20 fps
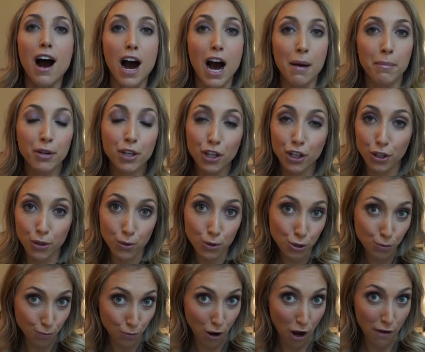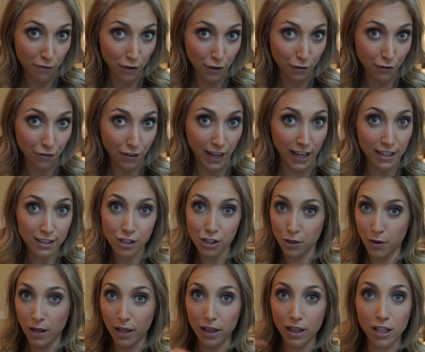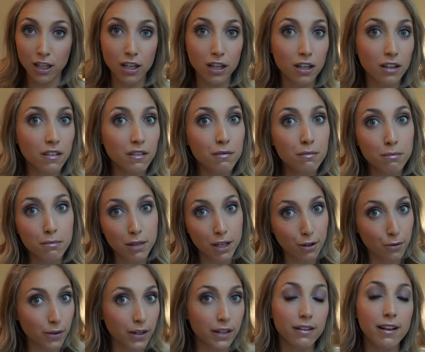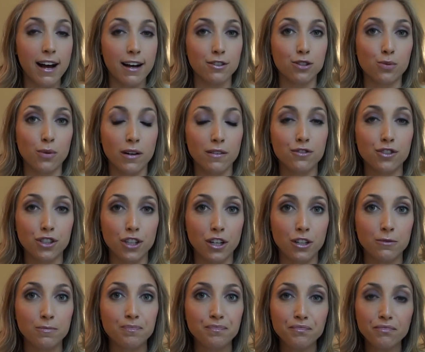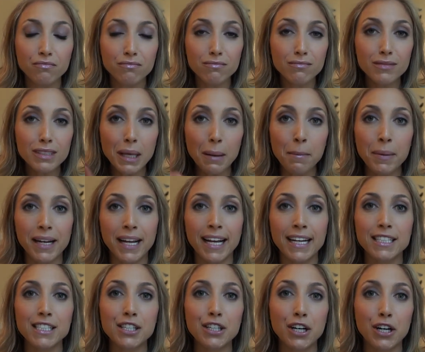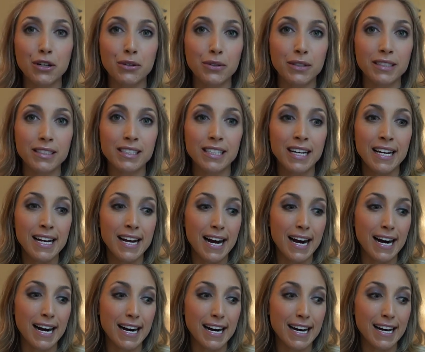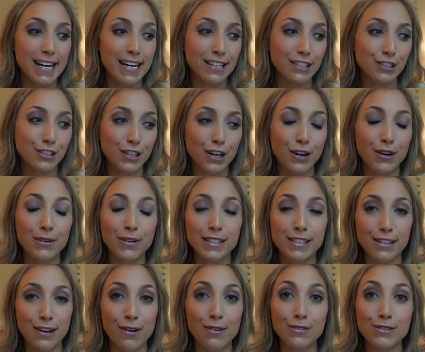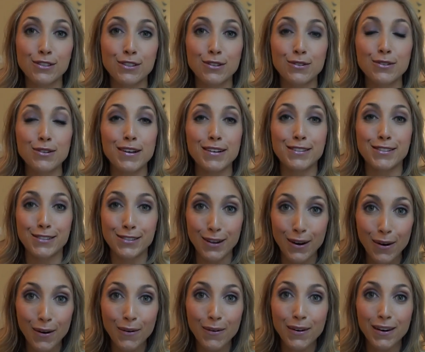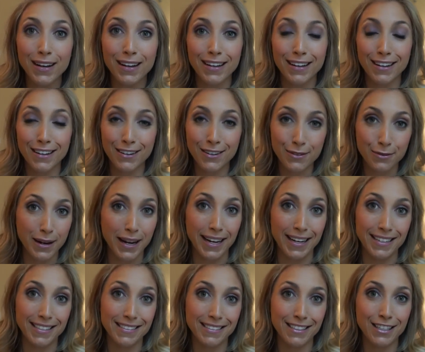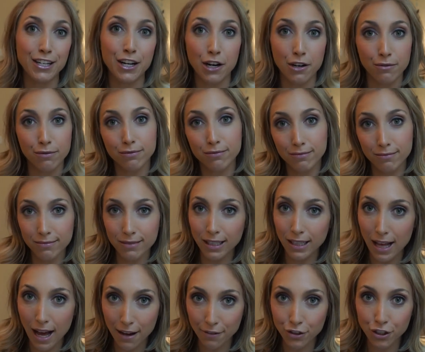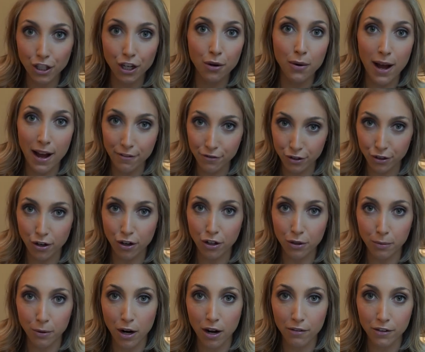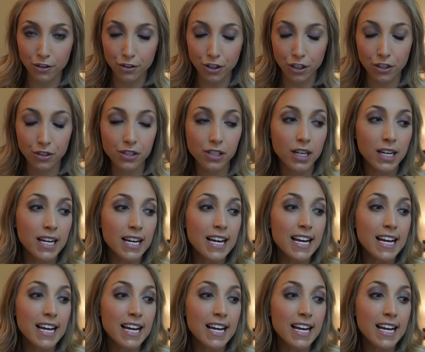I'm a huge Bravo fan, so I love me a Real Housewives show, but Andy Cohen's show is also so great. You know, the live show after all the Bravo shows.